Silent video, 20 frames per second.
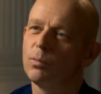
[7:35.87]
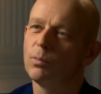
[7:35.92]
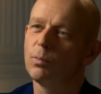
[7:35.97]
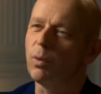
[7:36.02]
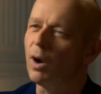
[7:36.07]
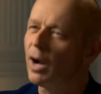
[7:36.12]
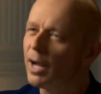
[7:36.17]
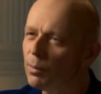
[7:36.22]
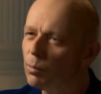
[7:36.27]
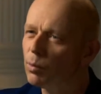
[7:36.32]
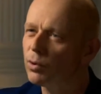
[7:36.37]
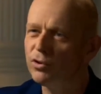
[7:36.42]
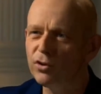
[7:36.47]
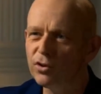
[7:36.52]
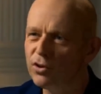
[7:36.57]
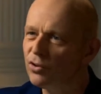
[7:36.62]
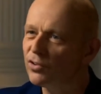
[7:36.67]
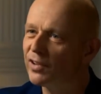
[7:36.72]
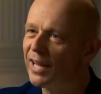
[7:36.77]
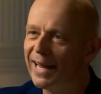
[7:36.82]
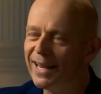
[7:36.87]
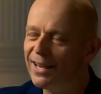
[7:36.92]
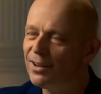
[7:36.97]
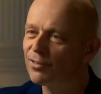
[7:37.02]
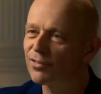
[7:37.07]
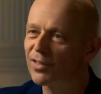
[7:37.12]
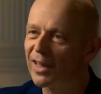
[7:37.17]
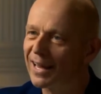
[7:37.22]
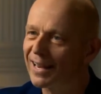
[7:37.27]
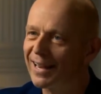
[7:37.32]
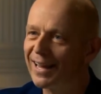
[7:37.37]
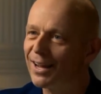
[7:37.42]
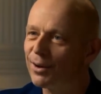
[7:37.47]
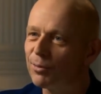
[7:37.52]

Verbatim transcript: Why would you use any of that